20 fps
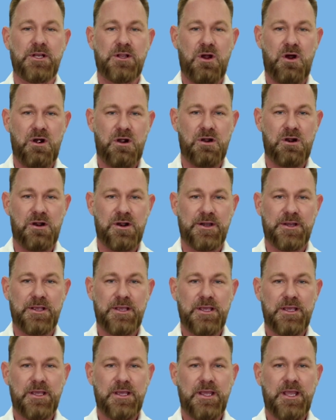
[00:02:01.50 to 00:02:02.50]
card
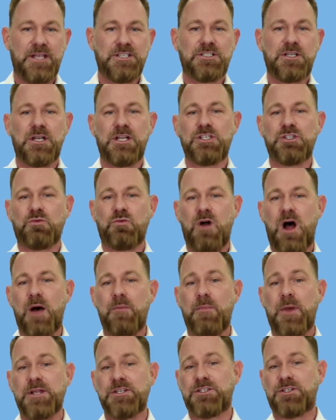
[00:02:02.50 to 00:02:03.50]
is going to
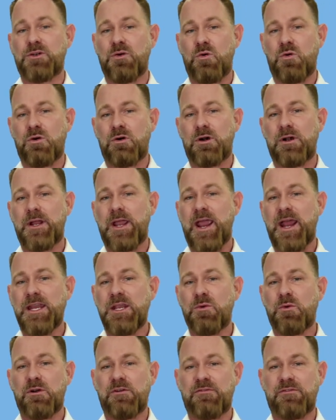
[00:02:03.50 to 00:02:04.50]
drop my score
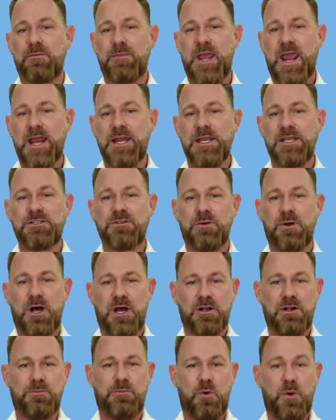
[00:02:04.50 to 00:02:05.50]
anywhere from 80 to
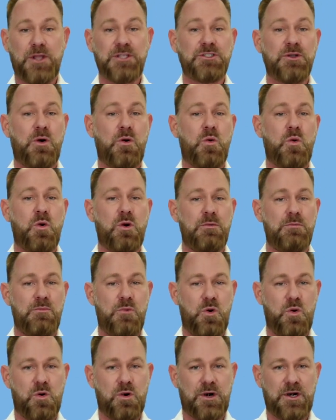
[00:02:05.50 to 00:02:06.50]
100 points or
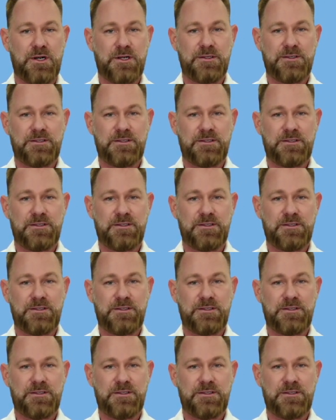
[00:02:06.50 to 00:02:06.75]
more.